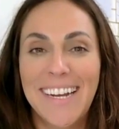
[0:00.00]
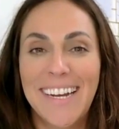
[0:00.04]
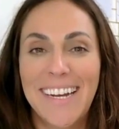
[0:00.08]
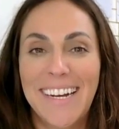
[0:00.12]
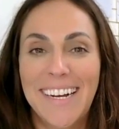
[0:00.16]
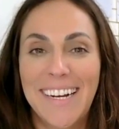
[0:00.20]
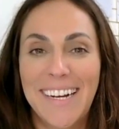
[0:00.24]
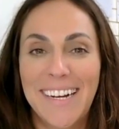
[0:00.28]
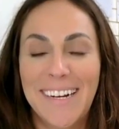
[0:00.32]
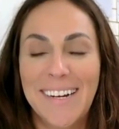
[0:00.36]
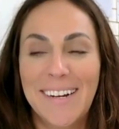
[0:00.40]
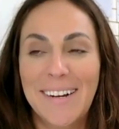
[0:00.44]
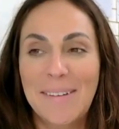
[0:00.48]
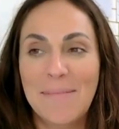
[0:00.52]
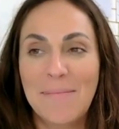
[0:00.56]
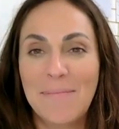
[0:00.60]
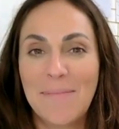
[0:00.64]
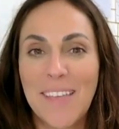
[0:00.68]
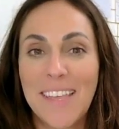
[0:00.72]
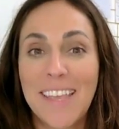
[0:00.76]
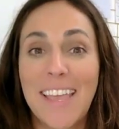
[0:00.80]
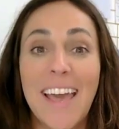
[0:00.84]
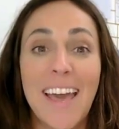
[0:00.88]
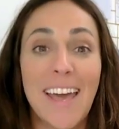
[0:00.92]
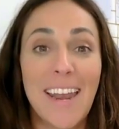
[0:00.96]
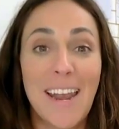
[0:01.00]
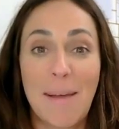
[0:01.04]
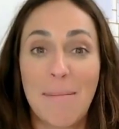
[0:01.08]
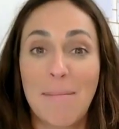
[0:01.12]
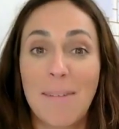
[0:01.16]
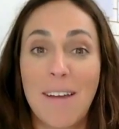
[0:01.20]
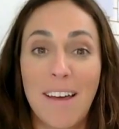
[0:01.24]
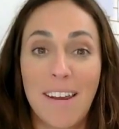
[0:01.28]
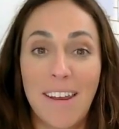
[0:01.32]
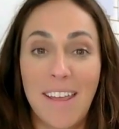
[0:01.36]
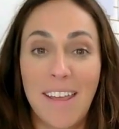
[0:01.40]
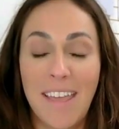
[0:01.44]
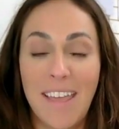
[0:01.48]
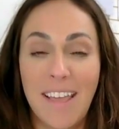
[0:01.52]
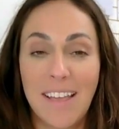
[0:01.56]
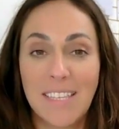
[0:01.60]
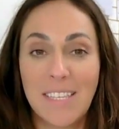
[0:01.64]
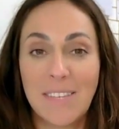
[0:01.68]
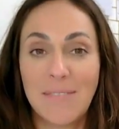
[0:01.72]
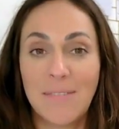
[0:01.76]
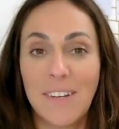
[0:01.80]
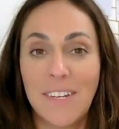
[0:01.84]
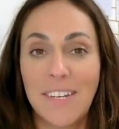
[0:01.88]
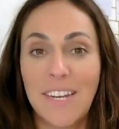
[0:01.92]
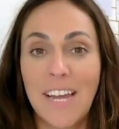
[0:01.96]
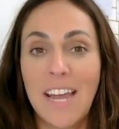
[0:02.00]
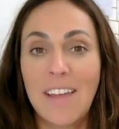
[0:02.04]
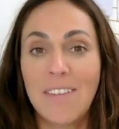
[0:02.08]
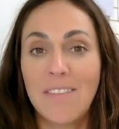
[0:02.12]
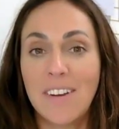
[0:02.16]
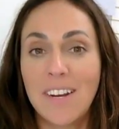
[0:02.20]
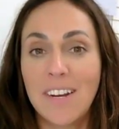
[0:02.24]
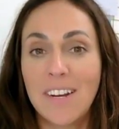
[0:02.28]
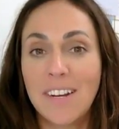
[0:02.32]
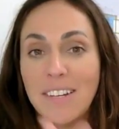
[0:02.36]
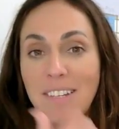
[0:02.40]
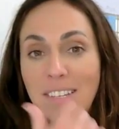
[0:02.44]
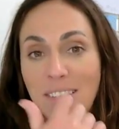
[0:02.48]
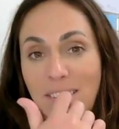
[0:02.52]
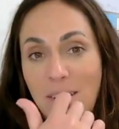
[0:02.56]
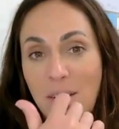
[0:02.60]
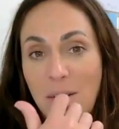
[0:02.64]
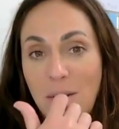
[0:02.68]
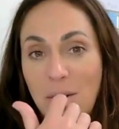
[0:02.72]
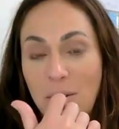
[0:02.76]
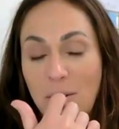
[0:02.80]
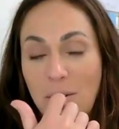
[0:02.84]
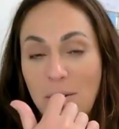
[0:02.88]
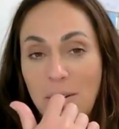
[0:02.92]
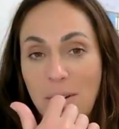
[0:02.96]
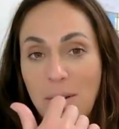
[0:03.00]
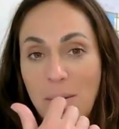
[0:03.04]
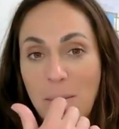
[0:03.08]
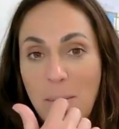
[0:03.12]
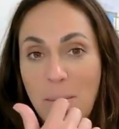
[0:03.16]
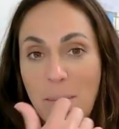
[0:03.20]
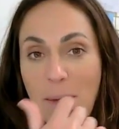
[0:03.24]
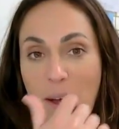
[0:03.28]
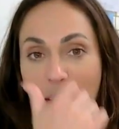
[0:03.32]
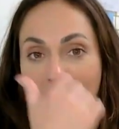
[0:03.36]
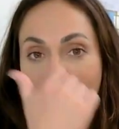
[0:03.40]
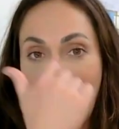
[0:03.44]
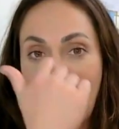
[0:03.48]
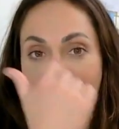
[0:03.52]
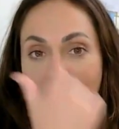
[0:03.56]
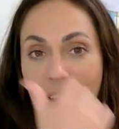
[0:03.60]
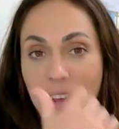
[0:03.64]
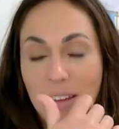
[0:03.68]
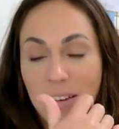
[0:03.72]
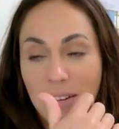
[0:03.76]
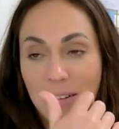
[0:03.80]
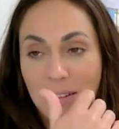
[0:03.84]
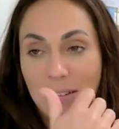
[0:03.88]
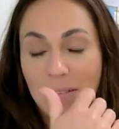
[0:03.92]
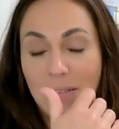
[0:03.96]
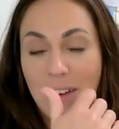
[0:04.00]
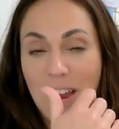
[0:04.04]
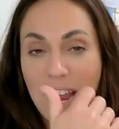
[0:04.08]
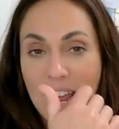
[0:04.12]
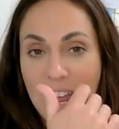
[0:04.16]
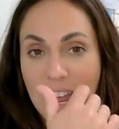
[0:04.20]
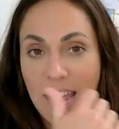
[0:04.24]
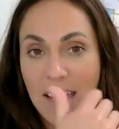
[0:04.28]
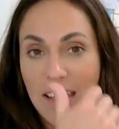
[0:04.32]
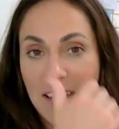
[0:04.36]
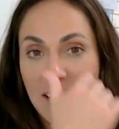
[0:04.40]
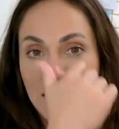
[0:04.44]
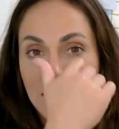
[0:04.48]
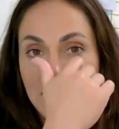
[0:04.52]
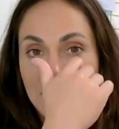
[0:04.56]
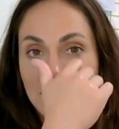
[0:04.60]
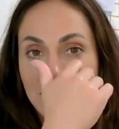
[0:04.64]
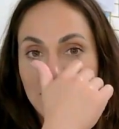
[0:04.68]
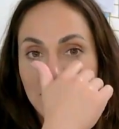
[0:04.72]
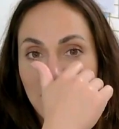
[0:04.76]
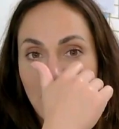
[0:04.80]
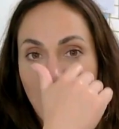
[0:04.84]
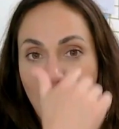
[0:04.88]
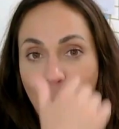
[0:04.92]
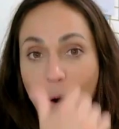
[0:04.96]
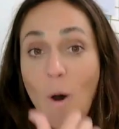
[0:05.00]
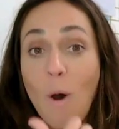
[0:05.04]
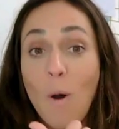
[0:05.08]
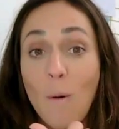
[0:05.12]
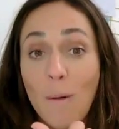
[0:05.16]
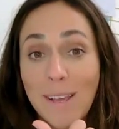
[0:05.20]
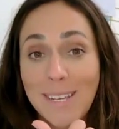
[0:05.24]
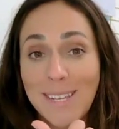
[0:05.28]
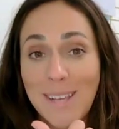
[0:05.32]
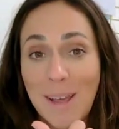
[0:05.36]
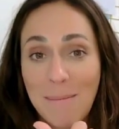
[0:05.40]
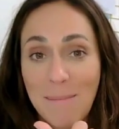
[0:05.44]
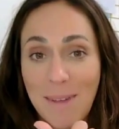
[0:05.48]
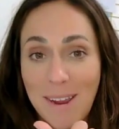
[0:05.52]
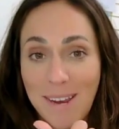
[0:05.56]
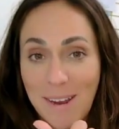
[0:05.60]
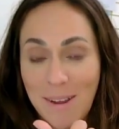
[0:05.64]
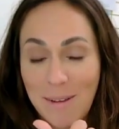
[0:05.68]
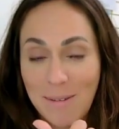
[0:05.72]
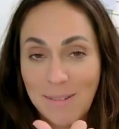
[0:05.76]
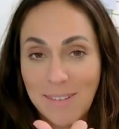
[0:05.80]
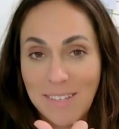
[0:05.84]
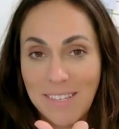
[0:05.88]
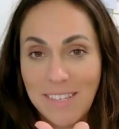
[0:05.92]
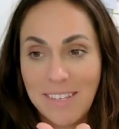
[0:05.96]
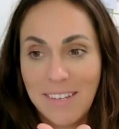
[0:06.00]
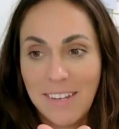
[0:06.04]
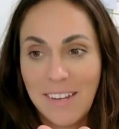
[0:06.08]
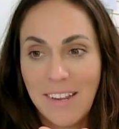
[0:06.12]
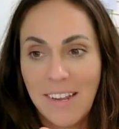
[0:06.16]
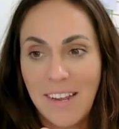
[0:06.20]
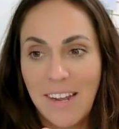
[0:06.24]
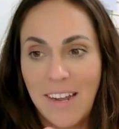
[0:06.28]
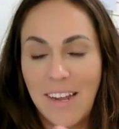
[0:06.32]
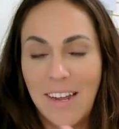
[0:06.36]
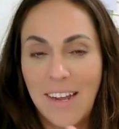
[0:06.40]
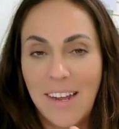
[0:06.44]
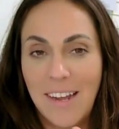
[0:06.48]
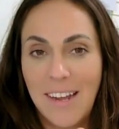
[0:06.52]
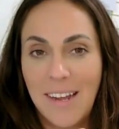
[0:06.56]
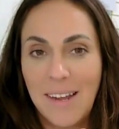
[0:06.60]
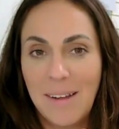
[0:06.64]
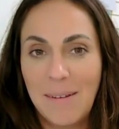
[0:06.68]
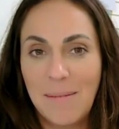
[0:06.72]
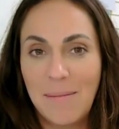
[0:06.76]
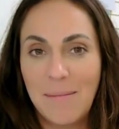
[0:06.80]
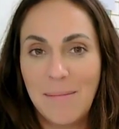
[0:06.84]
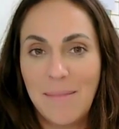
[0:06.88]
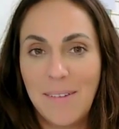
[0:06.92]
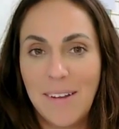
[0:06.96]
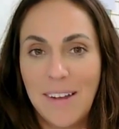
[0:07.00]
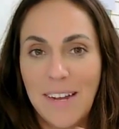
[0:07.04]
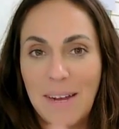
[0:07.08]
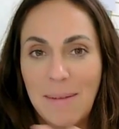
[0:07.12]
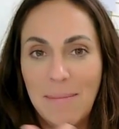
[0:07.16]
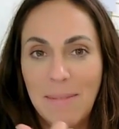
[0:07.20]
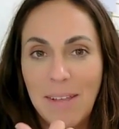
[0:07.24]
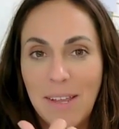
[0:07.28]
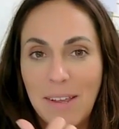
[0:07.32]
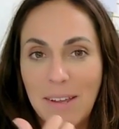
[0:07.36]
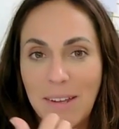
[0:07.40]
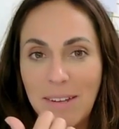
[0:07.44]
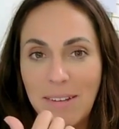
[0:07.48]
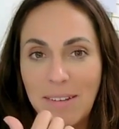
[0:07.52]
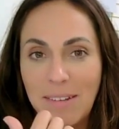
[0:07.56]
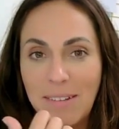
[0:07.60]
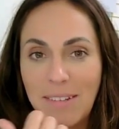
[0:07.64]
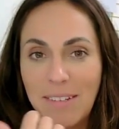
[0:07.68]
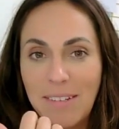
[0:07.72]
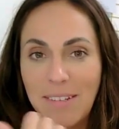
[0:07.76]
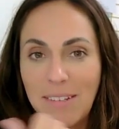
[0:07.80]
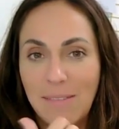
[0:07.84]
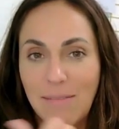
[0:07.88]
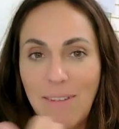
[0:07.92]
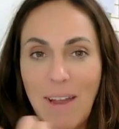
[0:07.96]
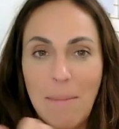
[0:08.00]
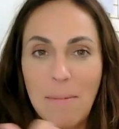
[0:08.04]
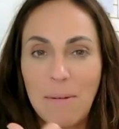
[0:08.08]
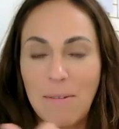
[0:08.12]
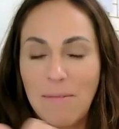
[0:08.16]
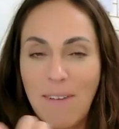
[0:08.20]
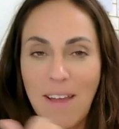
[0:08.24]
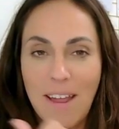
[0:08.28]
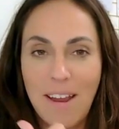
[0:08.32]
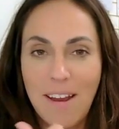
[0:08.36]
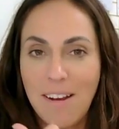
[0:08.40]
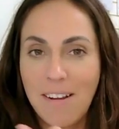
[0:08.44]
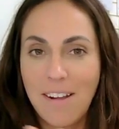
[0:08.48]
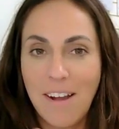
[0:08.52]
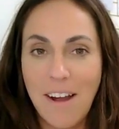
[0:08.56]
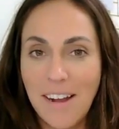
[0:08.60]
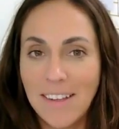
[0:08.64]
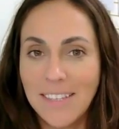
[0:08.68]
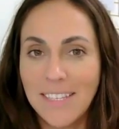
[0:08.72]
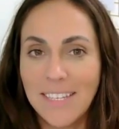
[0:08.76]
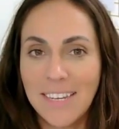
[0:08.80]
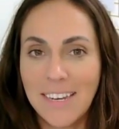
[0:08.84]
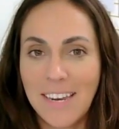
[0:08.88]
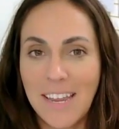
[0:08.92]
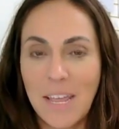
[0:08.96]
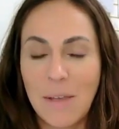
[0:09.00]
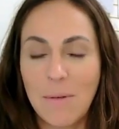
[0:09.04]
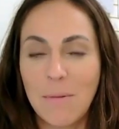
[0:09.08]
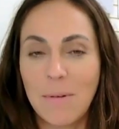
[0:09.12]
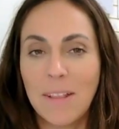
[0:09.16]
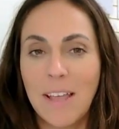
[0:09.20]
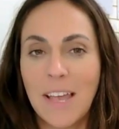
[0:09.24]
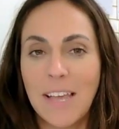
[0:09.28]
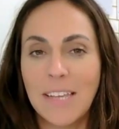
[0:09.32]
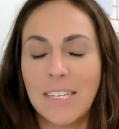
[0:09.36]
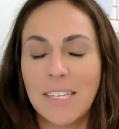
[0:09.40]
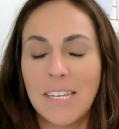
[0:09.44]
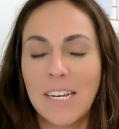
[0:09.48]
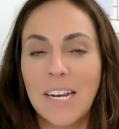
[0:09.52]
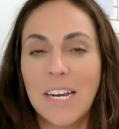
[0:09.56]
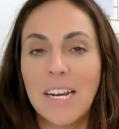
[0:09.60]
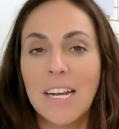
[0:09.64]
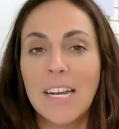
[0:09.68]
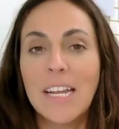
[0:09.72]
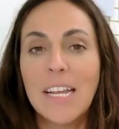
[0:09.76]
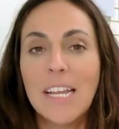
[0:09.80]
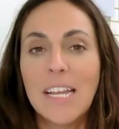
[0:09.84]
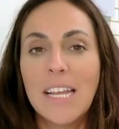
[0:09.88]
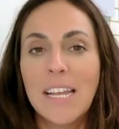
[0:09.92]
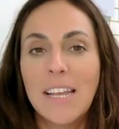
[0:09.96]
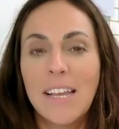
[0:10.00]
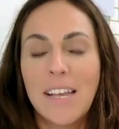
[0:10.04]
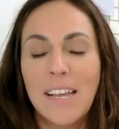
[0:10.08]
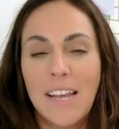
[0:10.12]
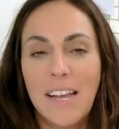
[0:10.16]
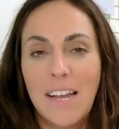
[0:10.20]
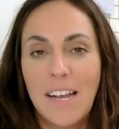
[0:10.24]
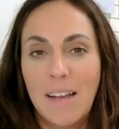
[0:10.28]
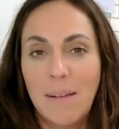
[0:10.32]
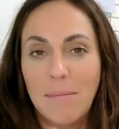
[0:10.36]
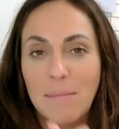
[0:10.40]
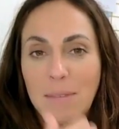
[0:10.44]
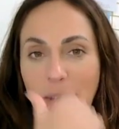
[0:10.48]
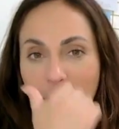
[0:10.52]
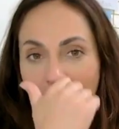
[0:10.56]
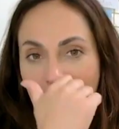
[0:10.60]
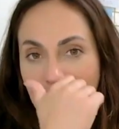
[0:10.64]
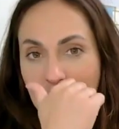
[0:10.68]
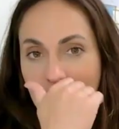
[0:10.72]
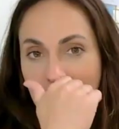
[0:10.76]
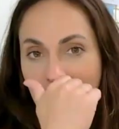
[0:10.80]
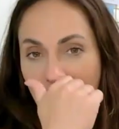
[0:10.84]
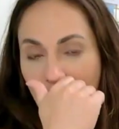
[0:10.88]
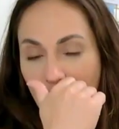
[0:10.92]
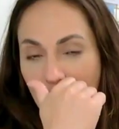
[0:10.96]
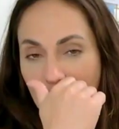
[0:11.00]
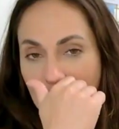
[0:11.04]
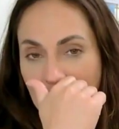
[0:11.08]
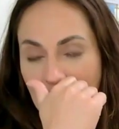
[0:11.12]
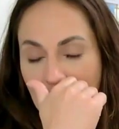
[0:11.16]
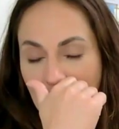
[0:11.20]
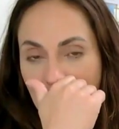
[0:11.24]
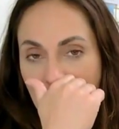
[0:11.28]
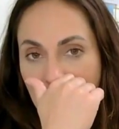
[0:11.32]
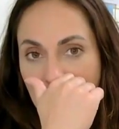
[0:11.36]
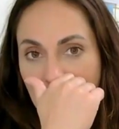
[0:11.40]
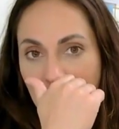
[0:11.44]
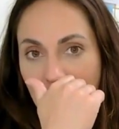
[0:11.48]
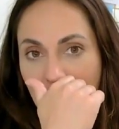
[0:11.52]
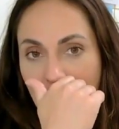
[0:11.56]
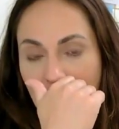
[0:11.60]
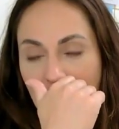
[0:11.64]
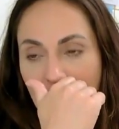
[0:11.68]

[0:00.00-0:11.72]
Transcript: Um, again, I'm not a hands free diver. So my right hand is always on my nose. Um, I'm like a rapid fire constant equalizer. Um, so this is always here.